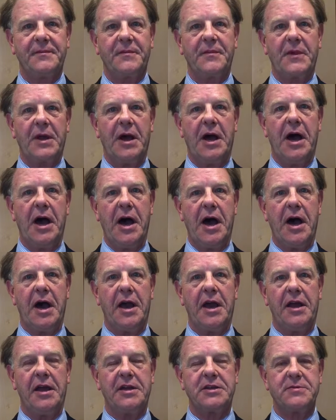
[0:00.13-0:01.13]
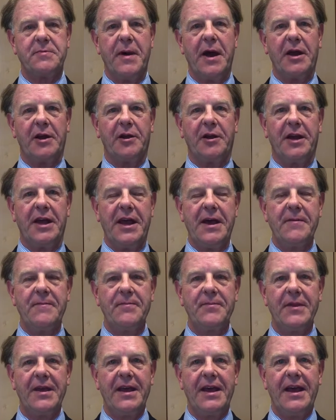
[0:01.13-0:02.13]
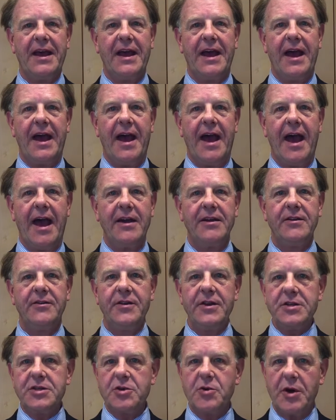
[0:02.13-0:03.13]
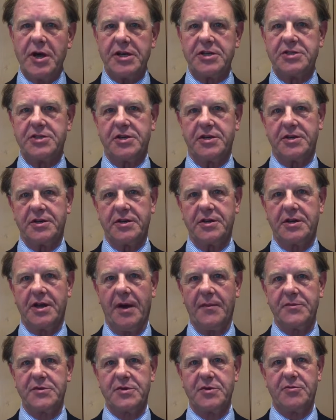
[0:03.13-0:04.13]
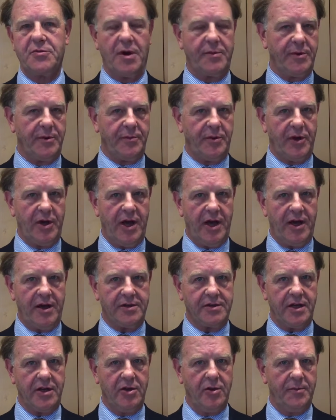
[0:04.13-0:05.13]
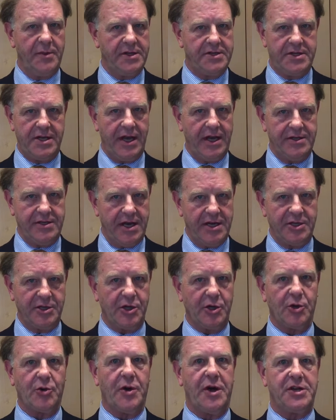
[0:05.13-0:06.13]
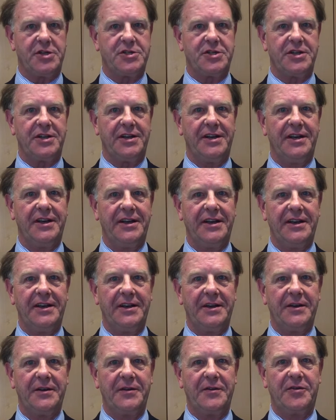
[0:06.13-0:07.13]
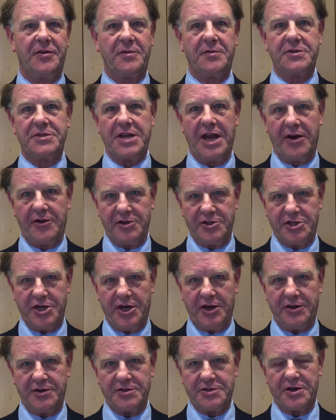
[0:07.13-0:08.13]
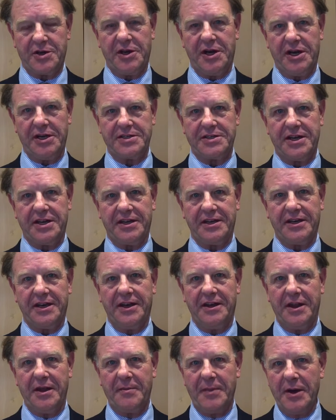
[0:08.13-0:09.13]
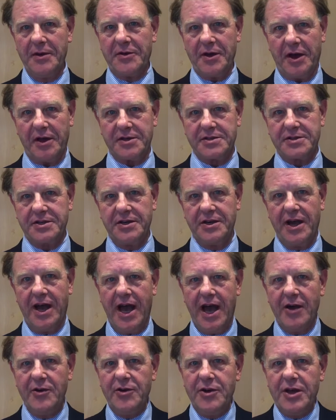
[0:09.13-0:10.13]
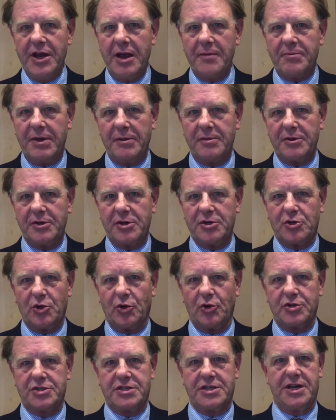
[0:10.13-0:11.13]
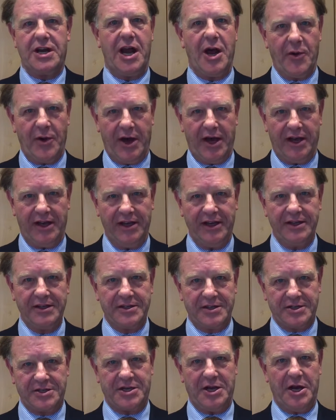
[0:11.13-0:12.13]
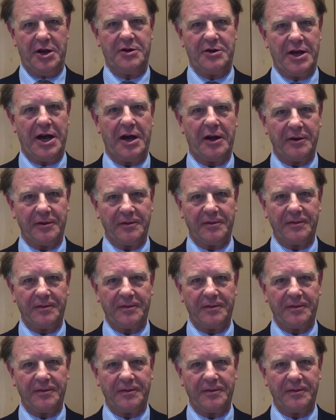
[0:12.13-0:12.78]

Hi, it's Michael here. And this question comes from Robert Bullard, and almost the identical question from Sarah Jones on LinkedIn. And they both ask, how do you get people to talk slower, to slow down?